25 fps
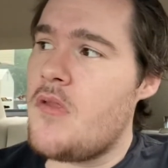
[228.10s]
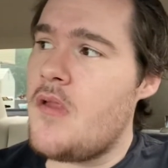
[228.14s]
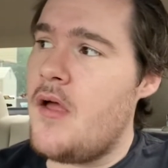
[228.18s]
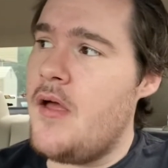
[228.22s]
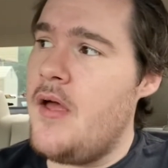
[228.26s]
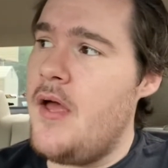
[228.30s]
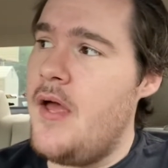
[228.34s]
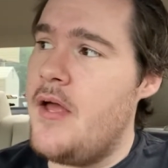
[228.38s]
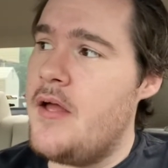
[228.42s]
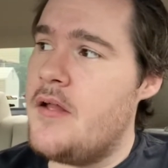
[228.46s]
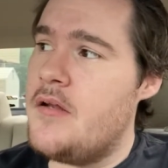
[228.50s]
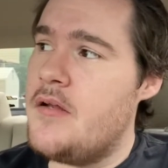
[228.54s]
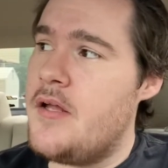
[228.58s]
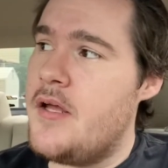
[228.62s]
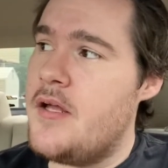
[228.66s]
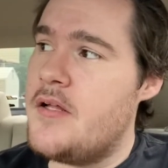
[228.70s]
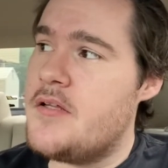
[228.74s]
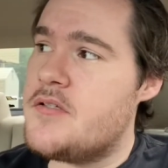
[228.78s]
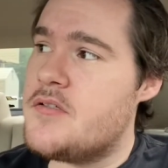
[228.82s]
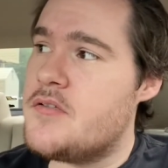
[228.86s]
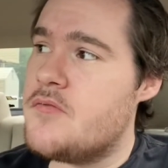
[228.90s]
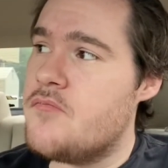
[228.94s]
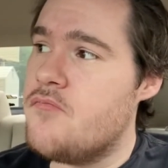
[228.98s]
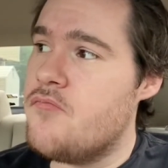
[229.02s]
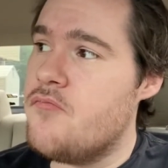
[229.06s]
And
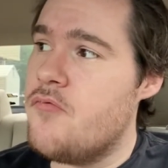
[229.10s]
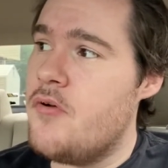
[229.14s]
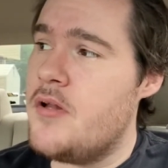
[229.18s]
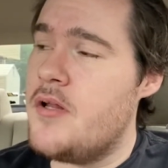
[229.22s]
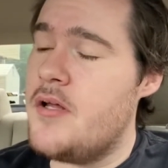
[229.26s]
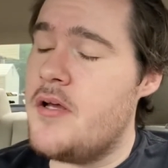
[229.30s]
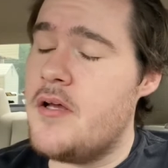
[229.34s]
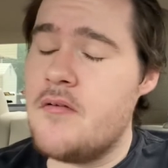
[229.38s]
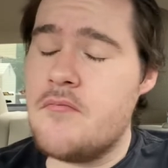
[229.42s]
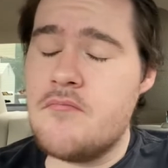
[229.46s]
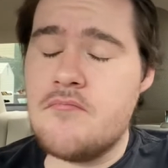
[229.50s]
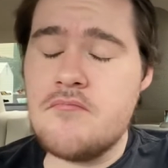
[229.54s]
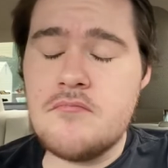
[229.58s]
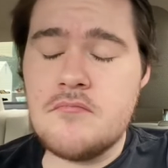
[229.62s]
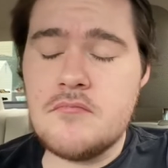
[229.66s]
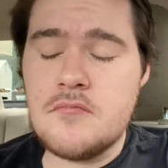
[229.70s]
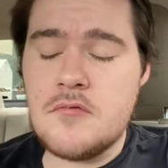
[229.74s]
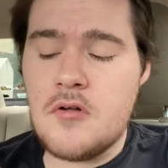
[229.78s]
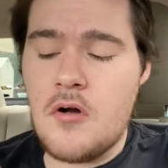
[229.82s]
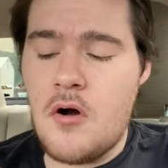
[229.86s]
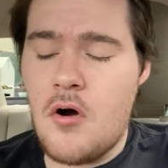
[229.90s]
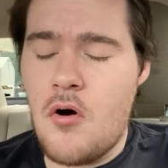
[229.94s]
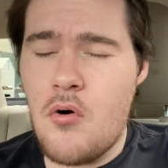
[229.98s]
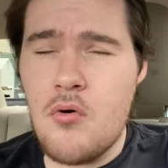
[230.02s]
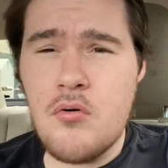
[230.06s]
it's really
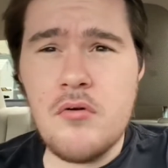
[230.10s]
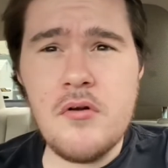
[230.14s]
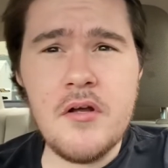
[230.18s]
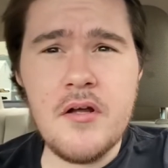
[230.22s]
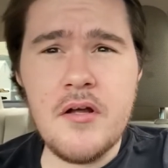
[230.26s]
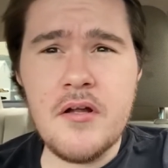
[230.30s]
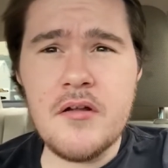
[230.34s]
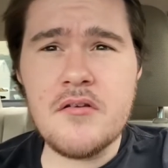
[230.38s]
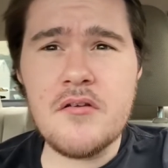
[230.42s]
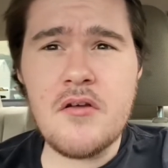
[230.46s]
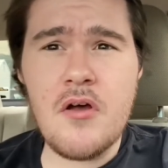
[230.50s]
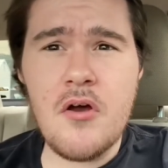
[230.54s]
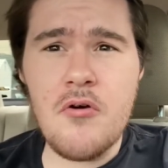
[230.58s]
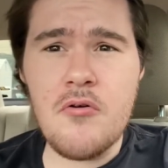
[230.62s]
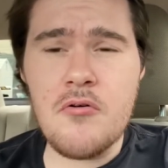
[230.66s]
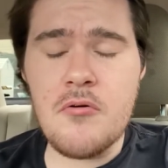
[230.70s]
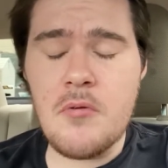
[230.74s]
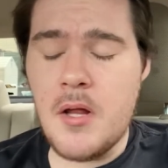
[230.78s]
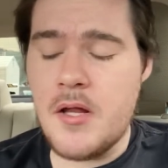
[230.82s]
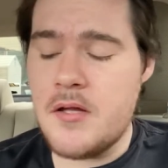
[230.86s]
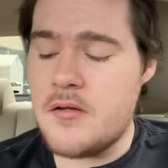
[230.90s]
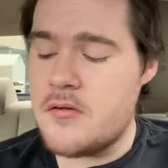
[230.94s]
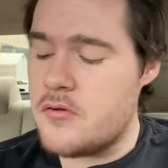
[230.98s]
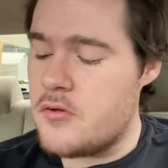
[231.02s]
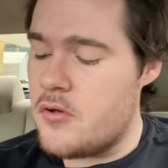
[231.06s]
holding its own.
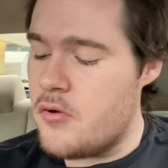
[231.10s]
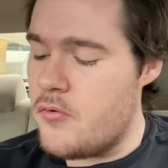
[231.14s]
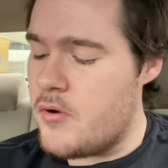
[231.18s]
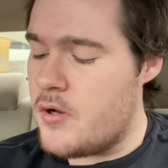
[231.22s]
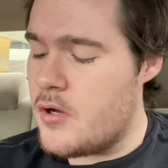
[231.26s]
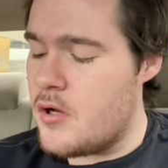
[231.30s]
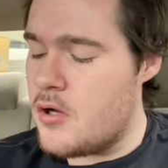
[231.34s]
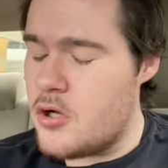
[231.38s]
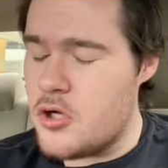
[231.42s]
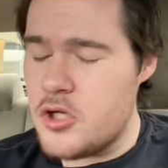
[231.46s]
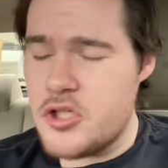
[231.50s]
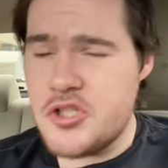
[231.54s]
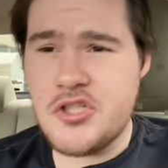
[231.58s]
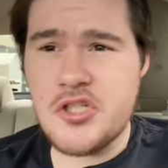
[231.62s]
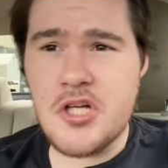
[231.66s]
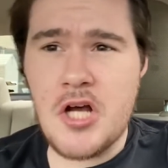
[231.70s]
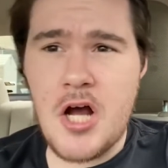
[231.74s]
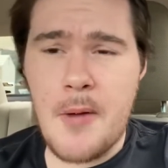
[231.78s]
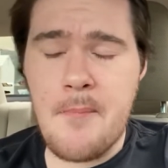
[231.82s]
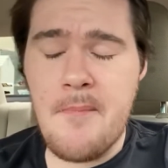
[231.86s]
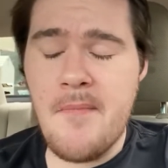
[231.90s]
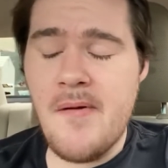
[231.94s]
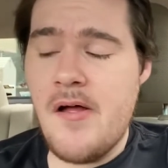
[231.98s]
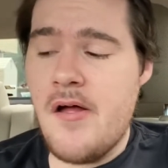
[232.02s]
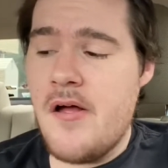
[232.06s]
It's doing a good
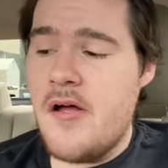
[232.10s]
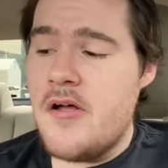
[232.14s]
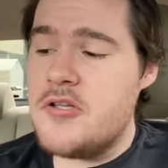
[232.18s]
job.